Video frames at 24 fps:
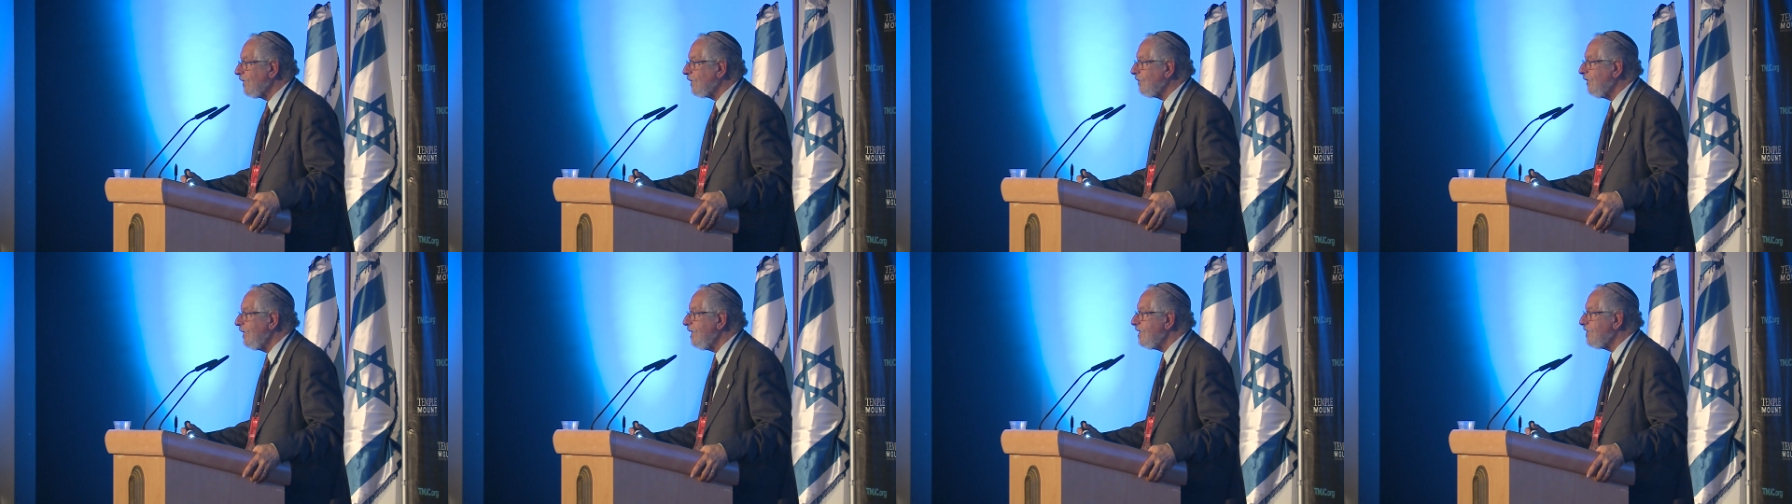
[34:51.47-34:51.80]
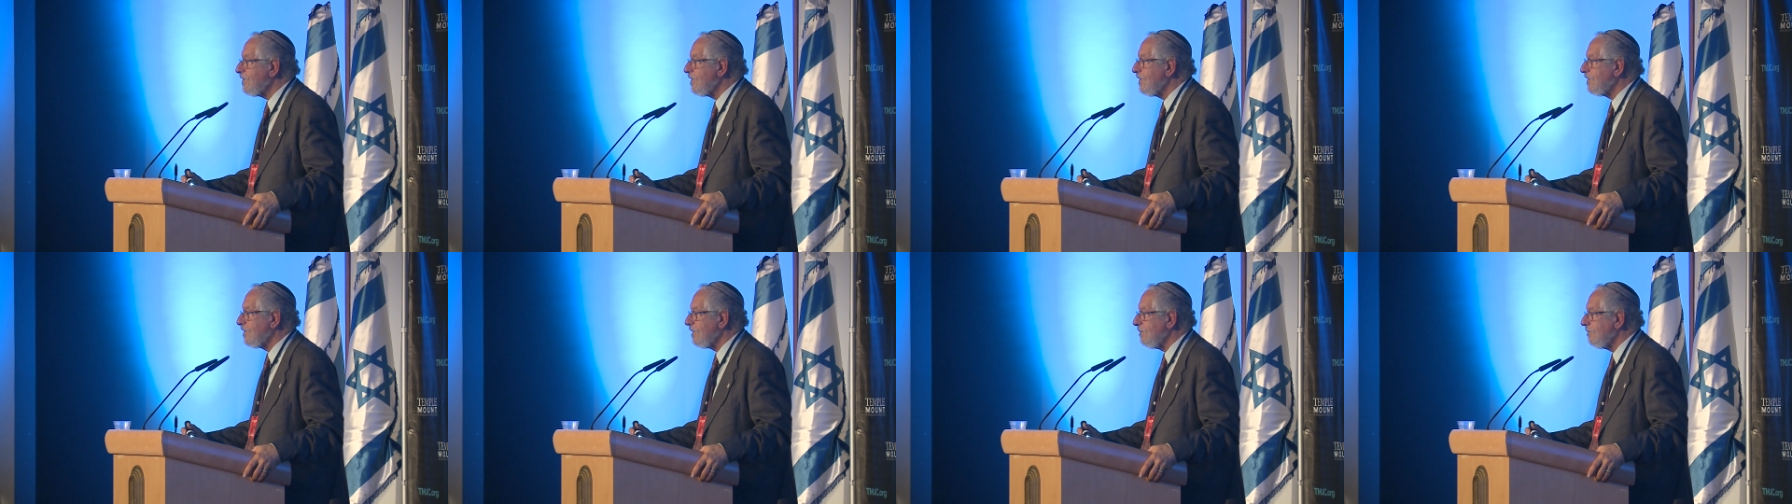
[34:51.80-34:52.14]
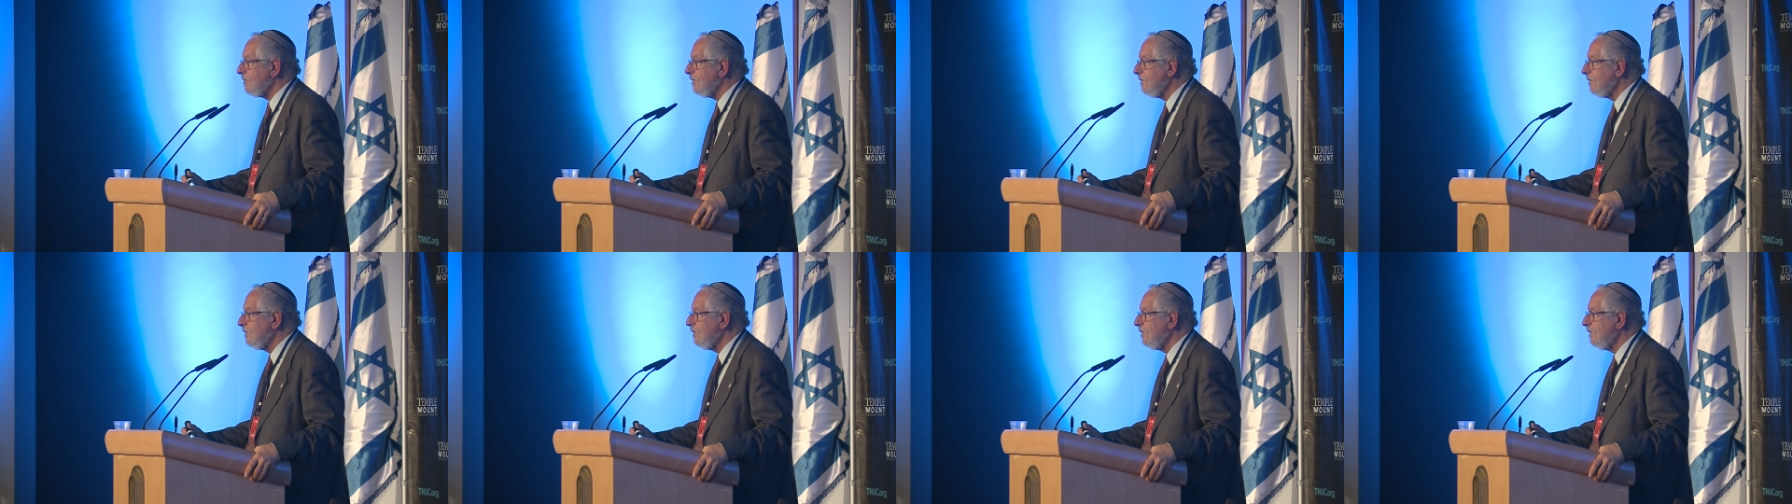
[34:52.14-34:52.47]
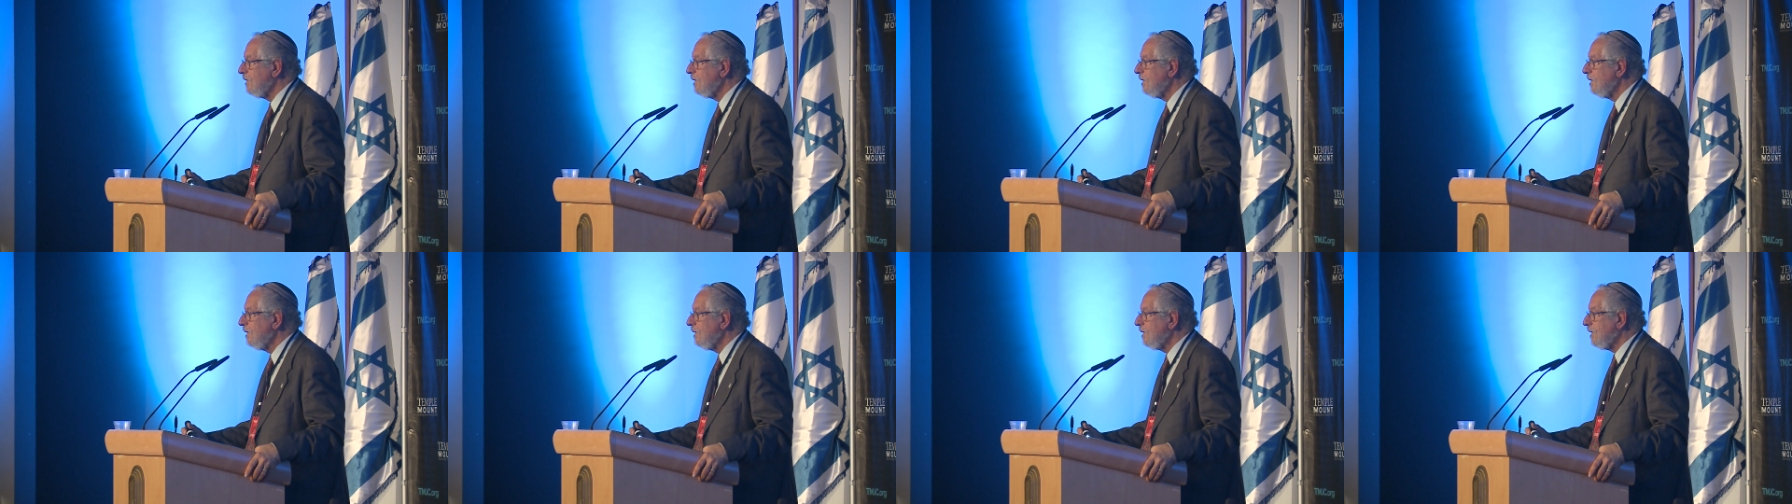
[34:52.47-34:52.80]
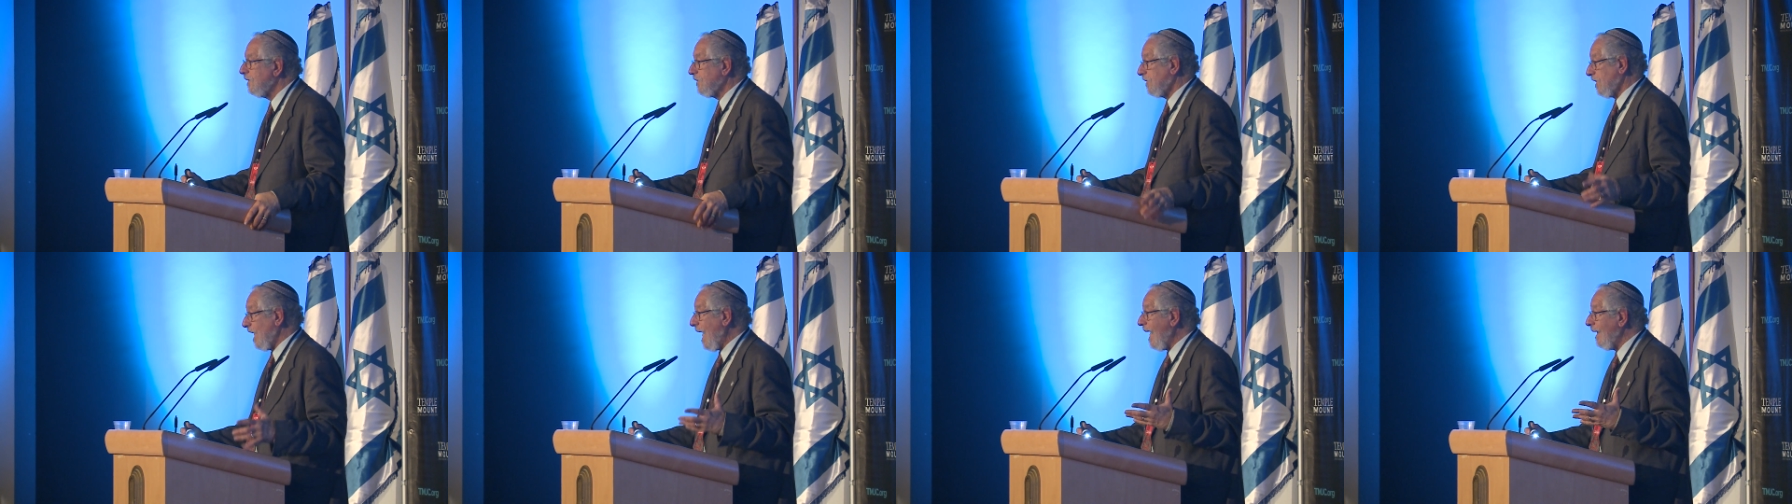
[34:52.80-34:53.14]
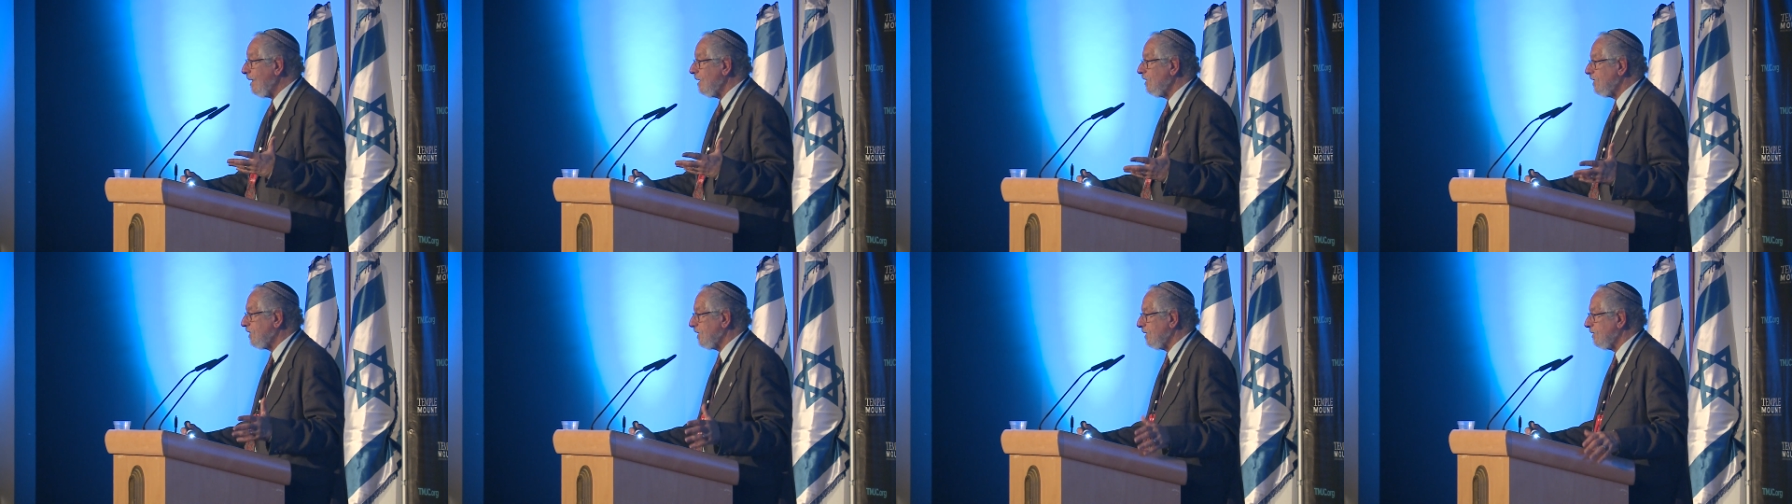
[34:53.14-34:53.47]
criticism to
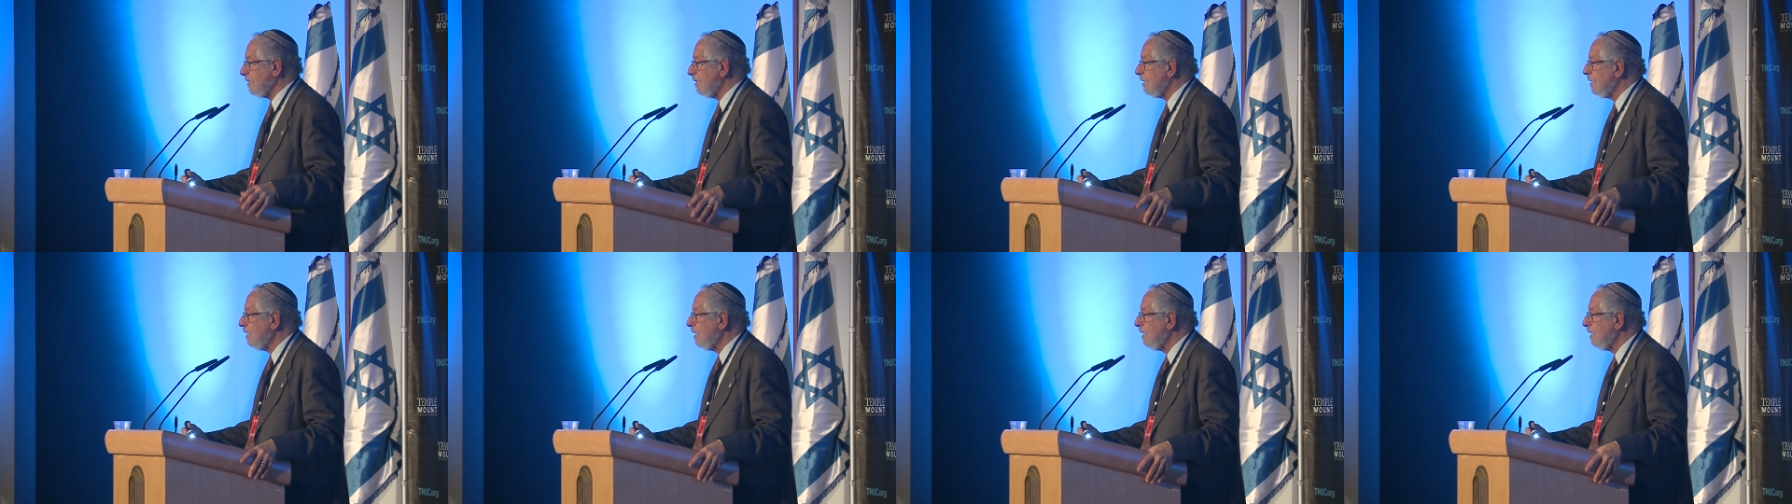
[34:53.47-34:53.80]
challenge you.